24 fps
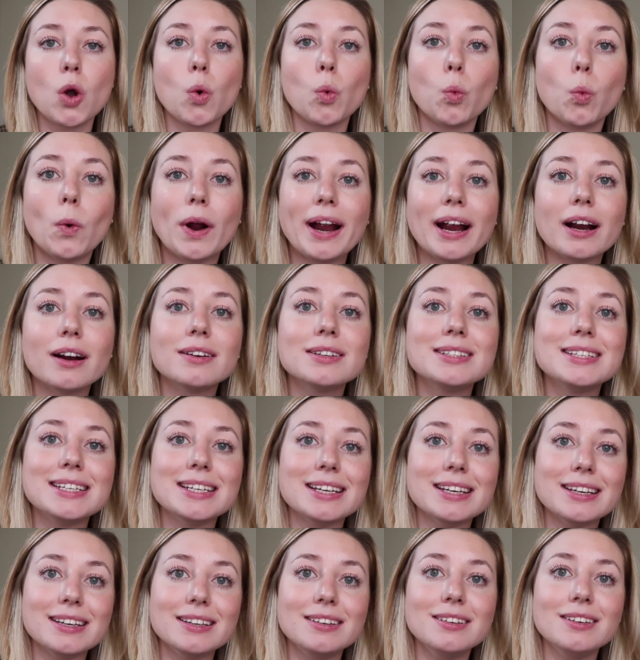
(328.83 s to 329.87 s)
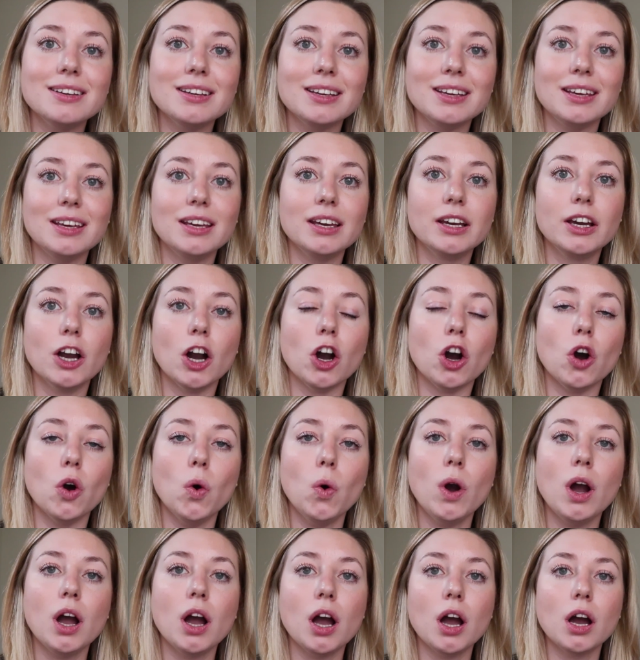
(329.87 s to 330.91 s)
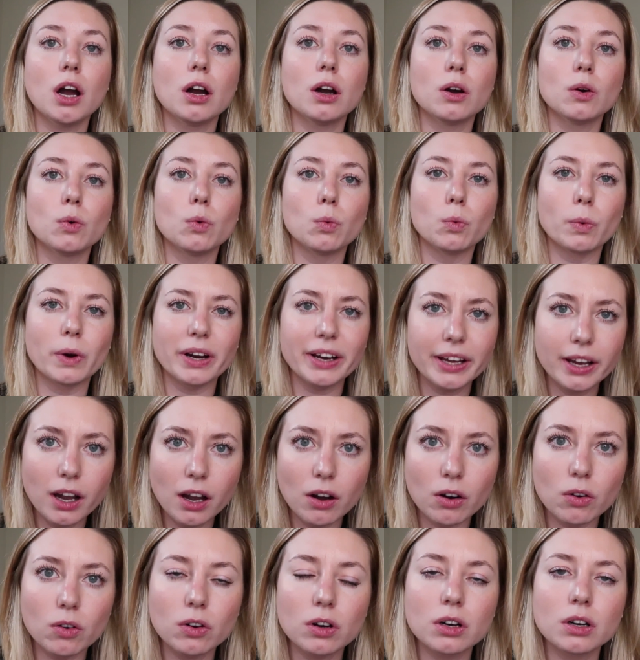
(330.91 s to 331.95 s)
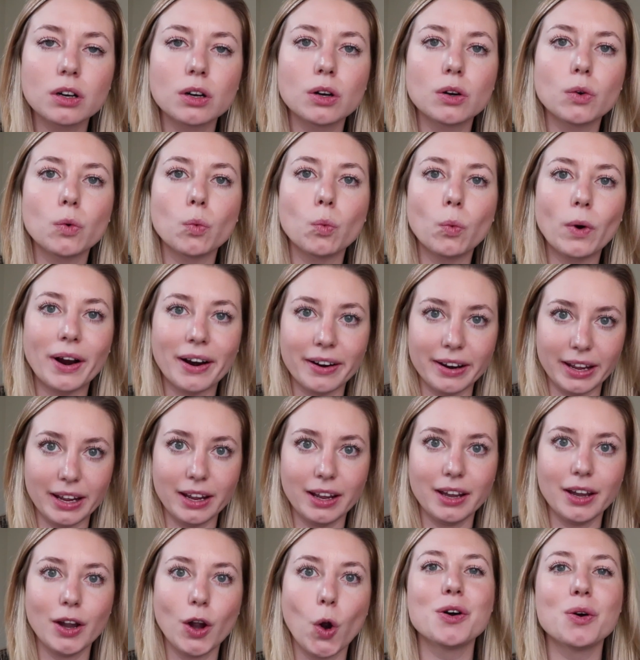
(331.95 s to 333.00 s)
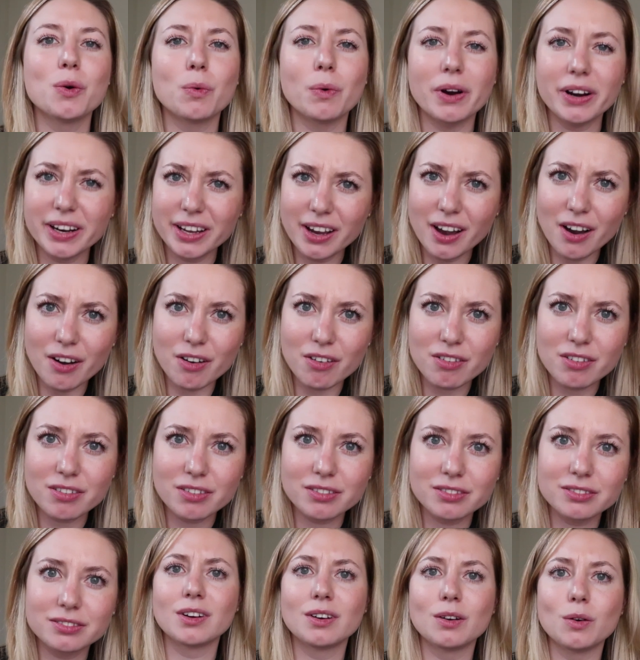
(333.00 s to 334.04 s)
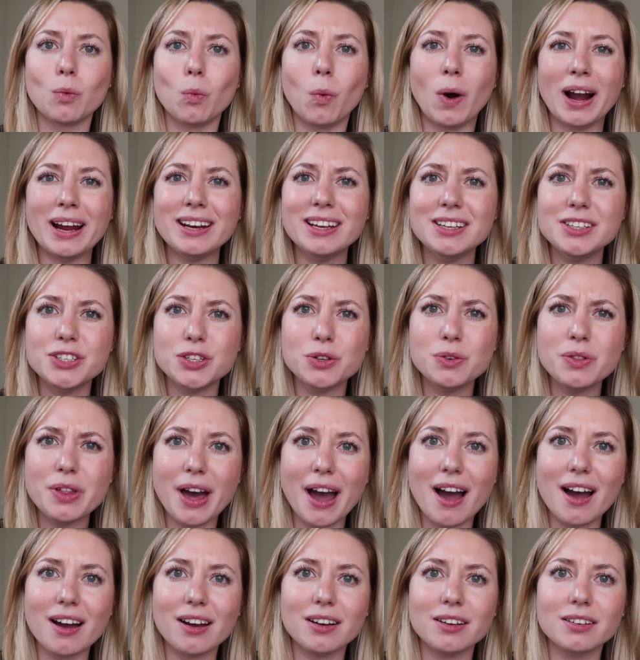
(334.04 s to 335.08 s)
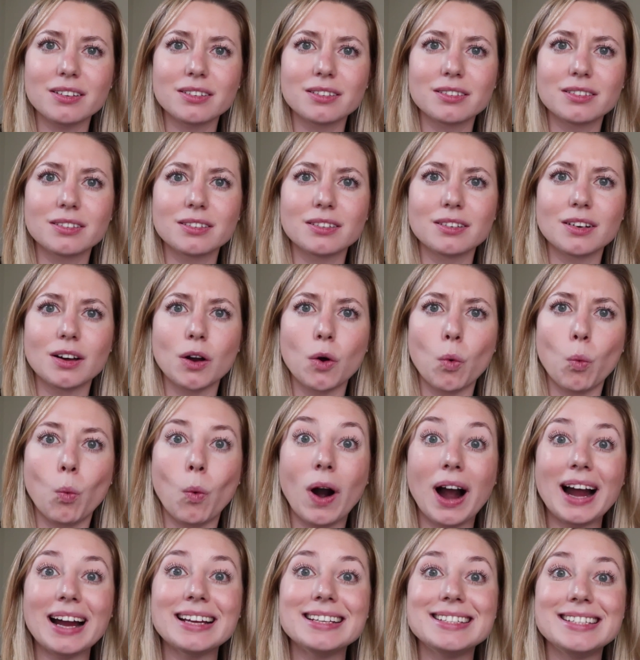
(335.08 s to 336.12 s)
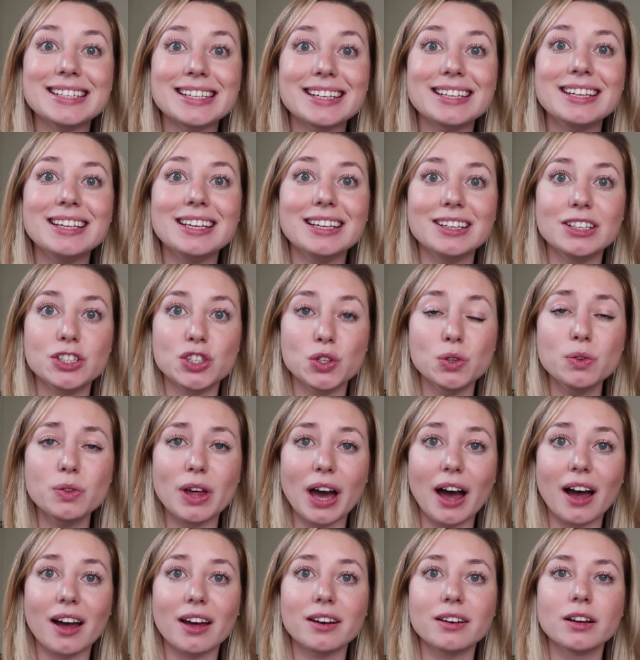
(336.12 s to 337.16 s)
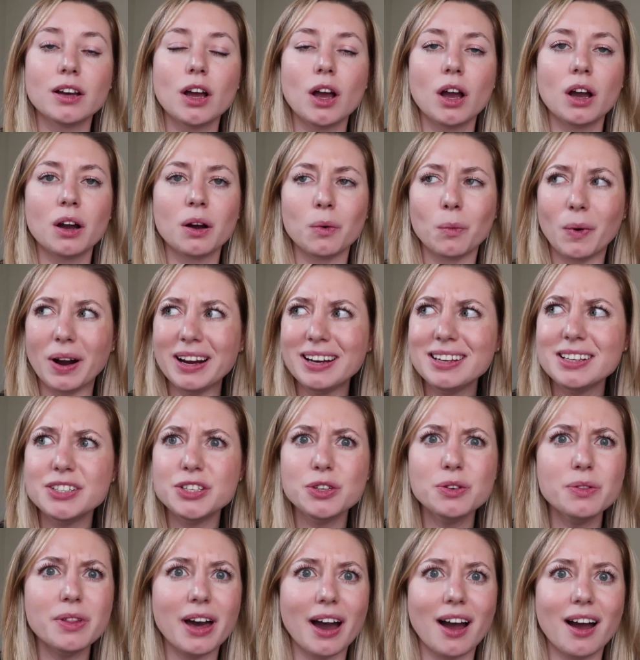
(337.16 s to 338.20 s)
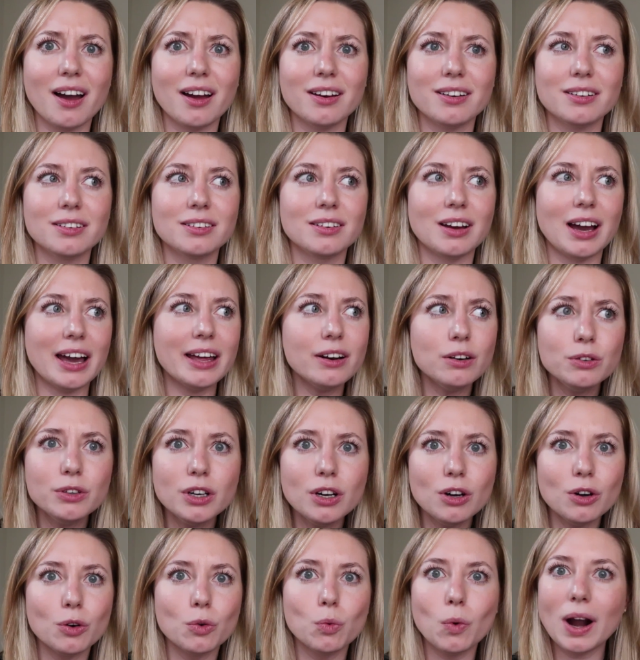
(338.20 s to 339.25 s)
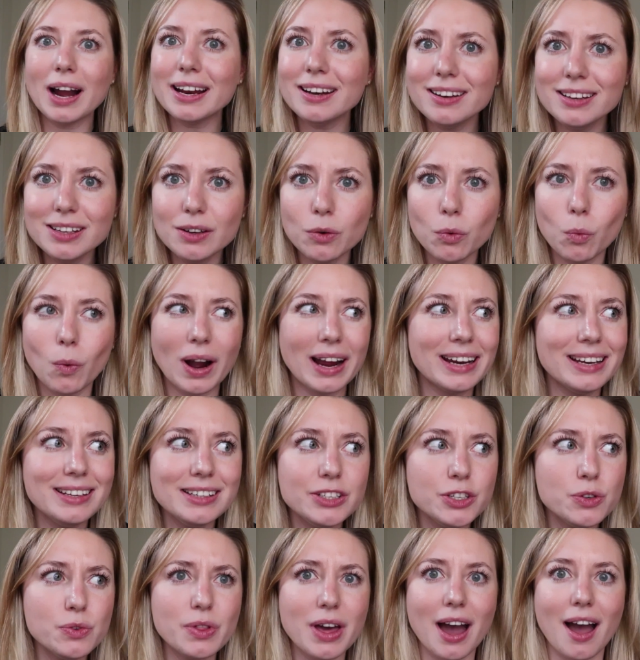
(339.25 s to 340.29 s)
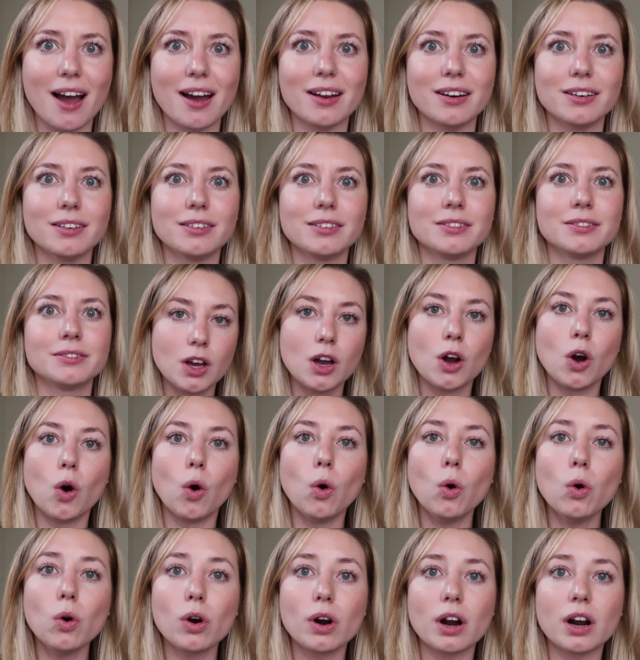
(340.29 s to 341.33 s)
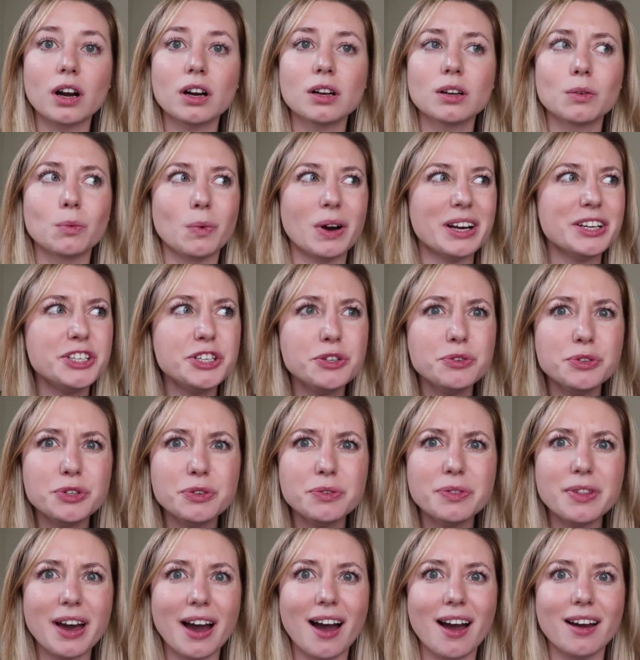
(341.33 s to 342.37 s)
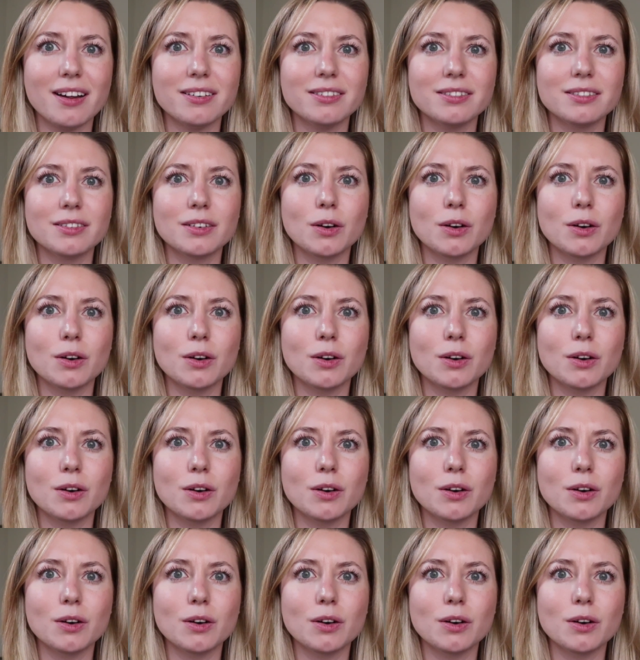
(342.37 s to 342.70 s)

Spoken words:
Where did he go? Where'd he go? Where'd he go? Why'd he do that? Why did he do that? Why'd he do that? I don't know. Why'd he do that? Or, why'd you do that?